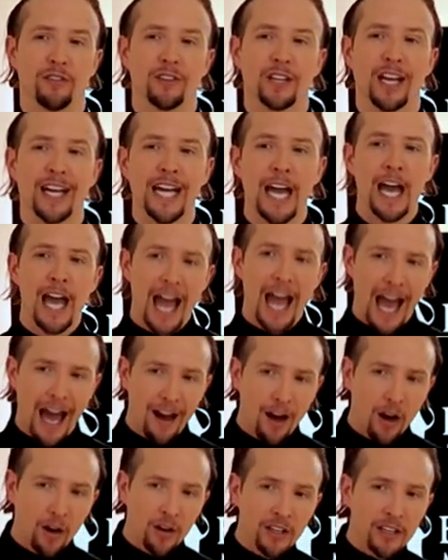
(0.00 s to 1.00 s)
Like,
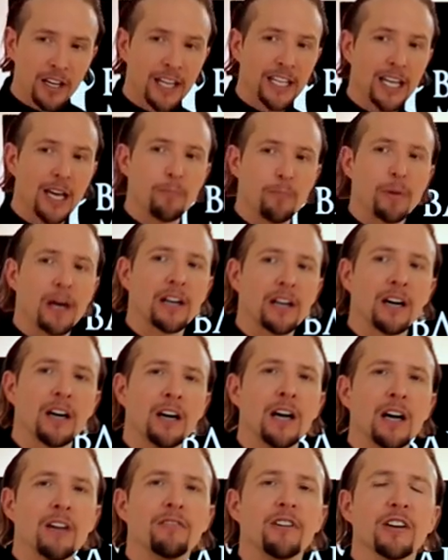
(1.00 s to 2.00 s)
how can I get
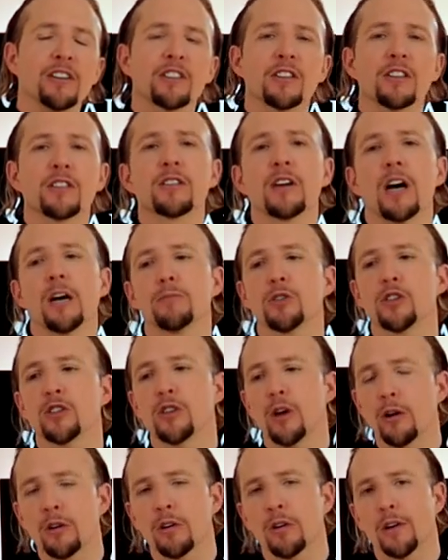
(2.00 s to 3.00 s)
better versus I'm
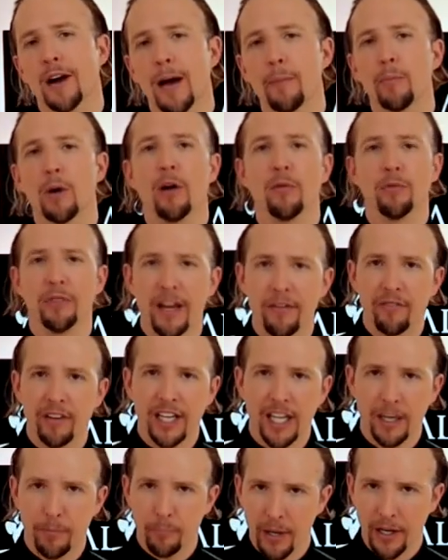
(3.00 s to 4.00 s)
so crap, I'll never
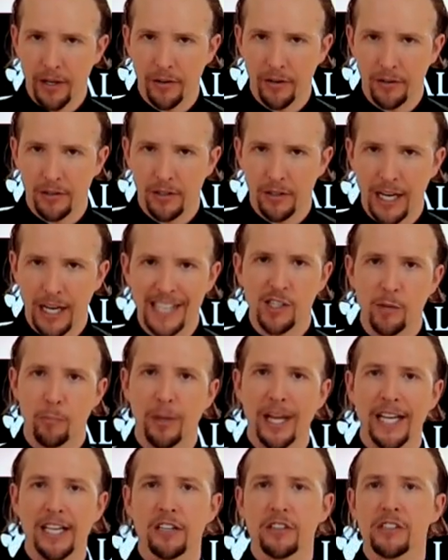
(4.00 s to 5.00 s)
get better, as a
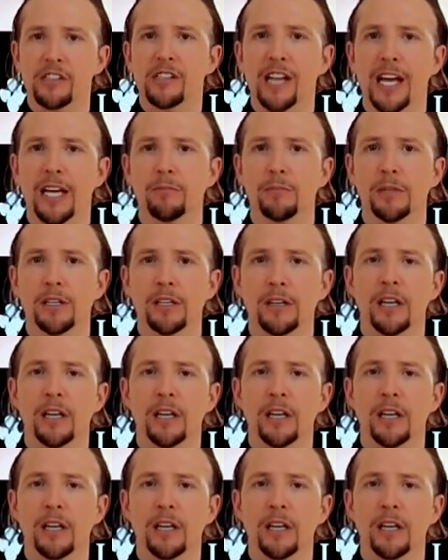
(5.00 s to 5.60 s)
blanket statement.